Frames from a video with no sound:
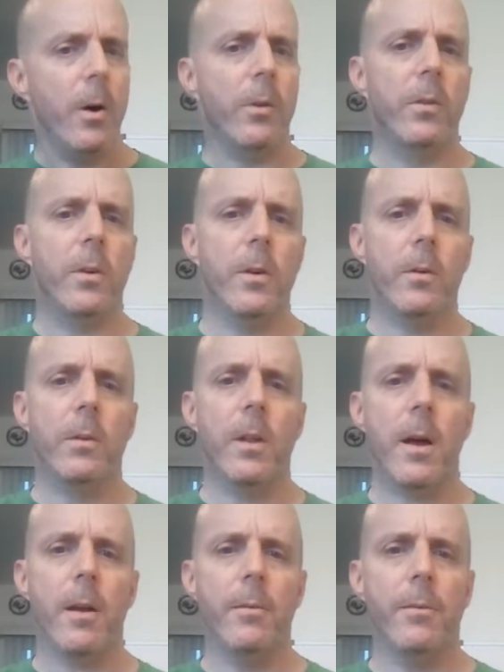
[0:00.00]
also there's a
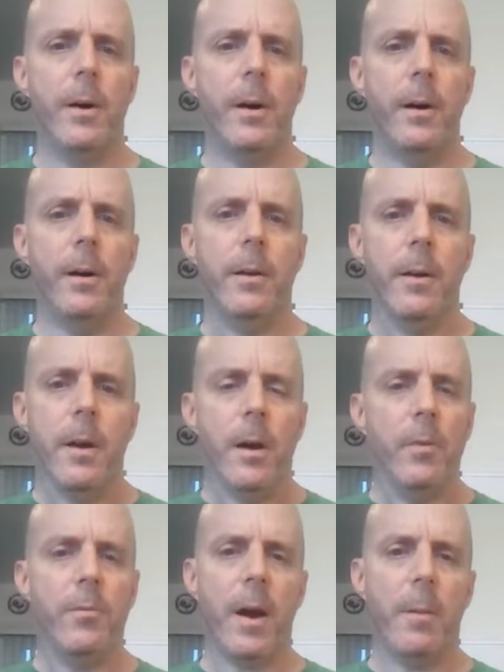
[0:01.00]
lot of
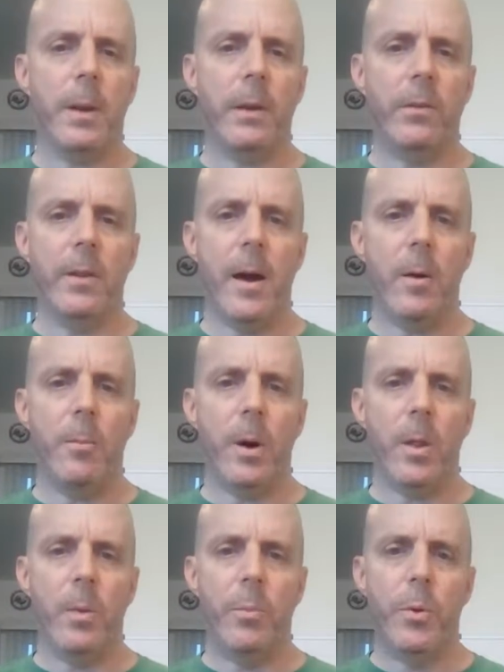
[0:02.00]
families down
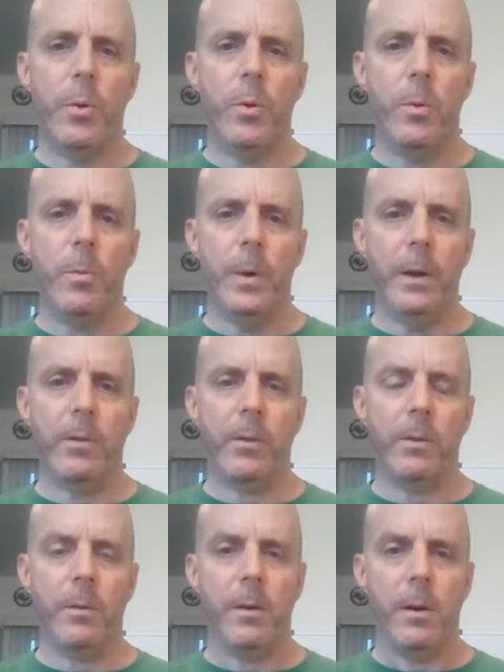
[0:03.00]
by the pool.
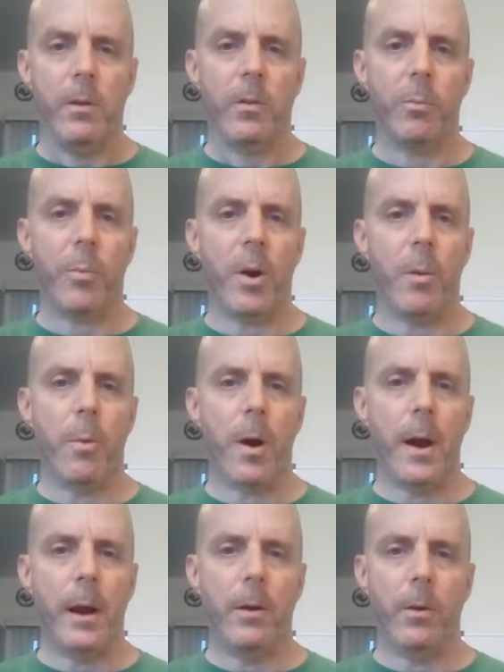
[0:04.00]
It's spring
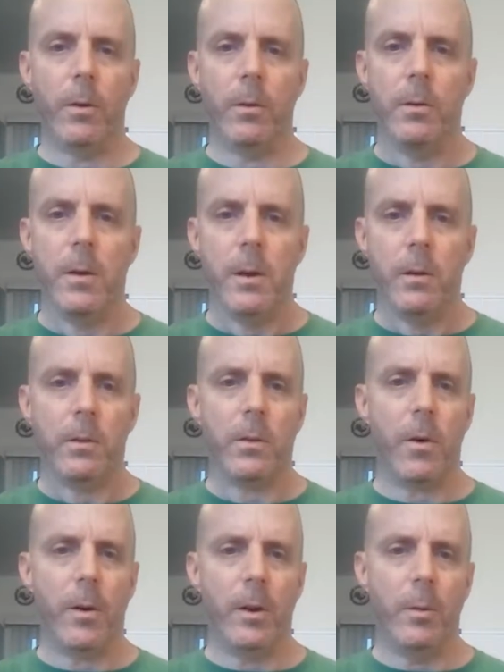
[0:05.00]
break or
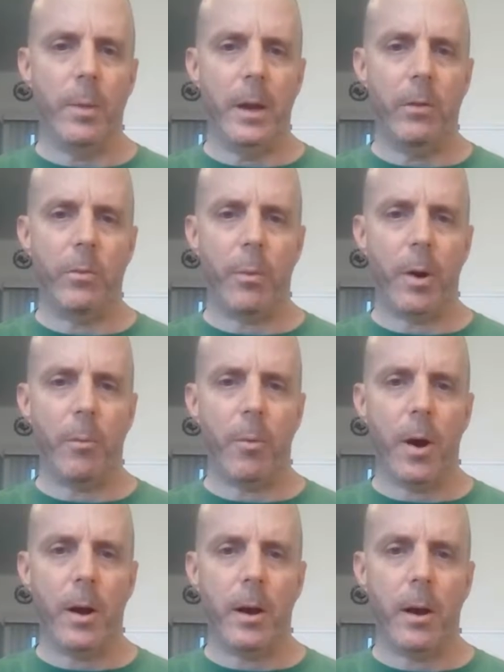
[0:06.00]
starting to be spring
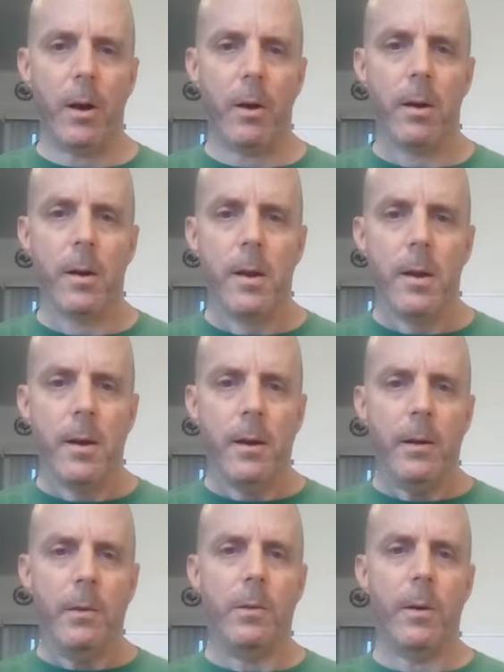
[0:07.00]
break here.
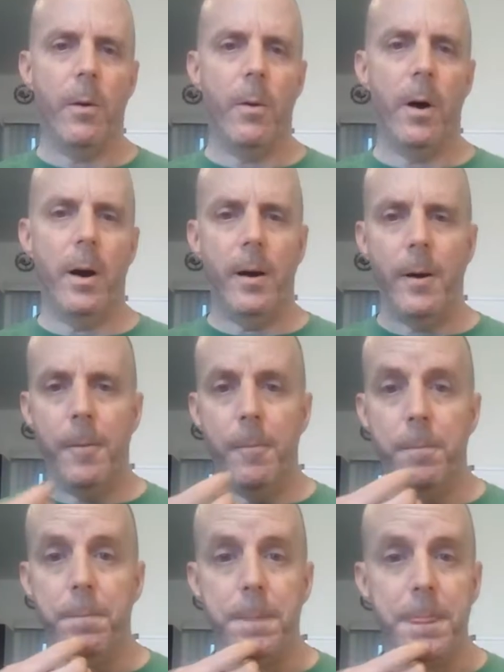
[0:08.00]

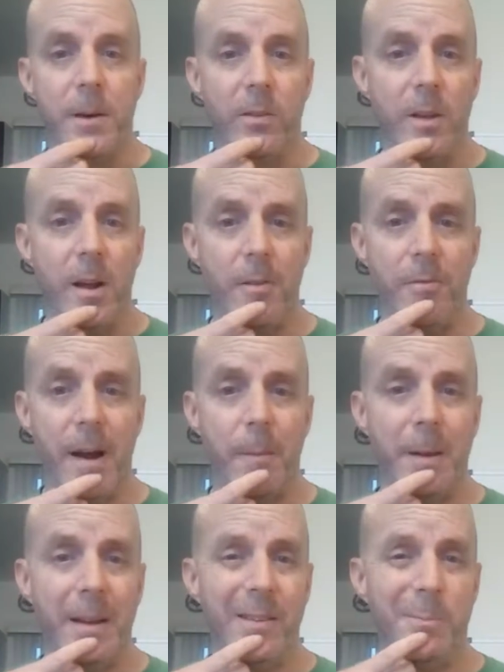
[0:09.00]
So there's a lot of
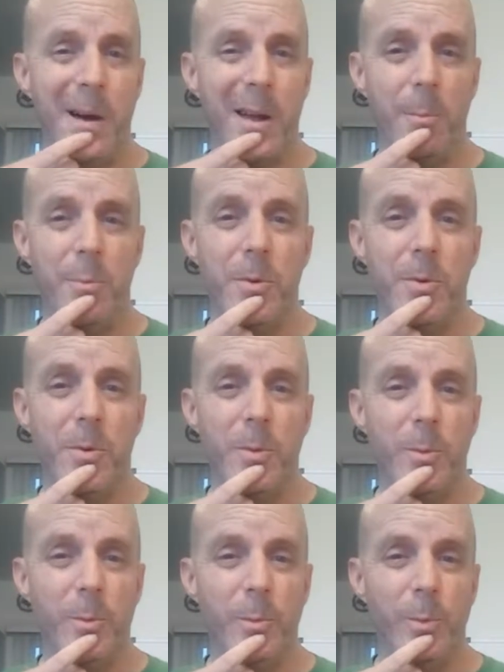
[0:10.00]
families by the
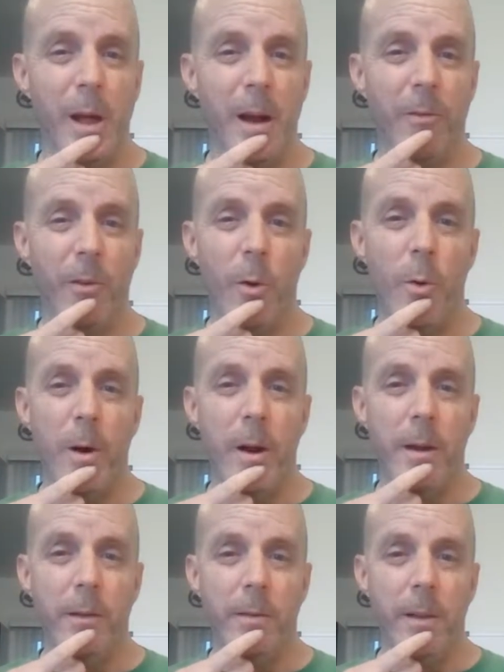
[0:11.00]
pool, a lot of
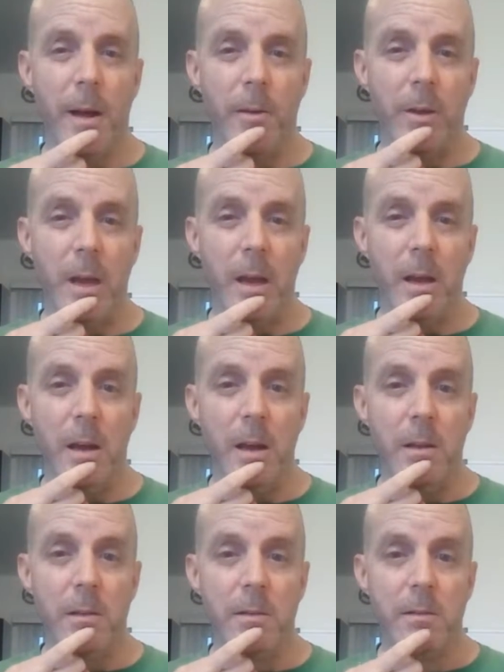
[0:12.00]
noise, a lot of
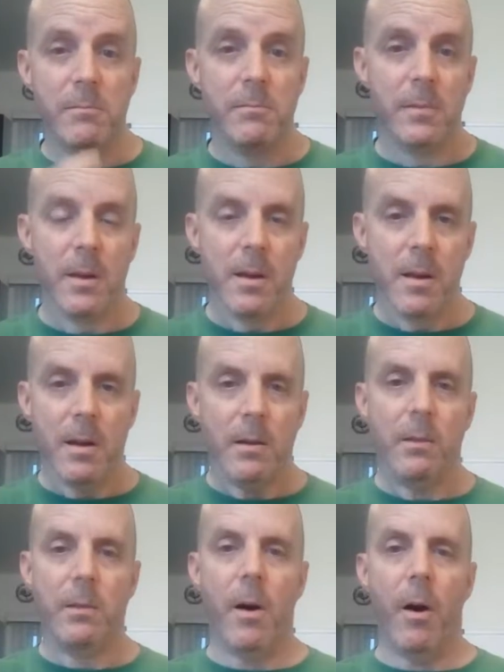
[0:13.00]
kids.
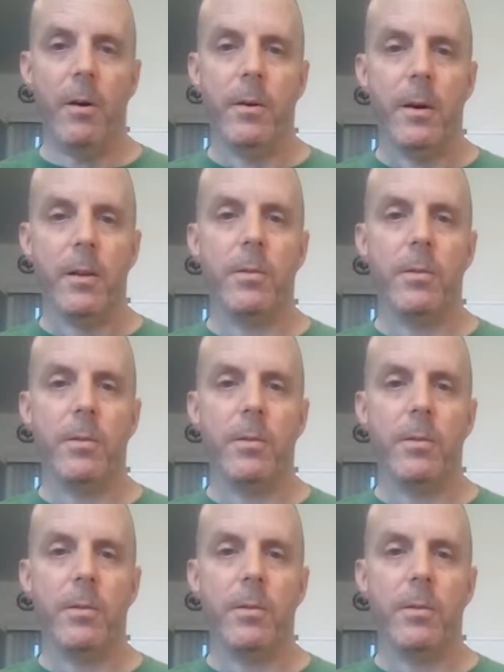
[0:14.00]
So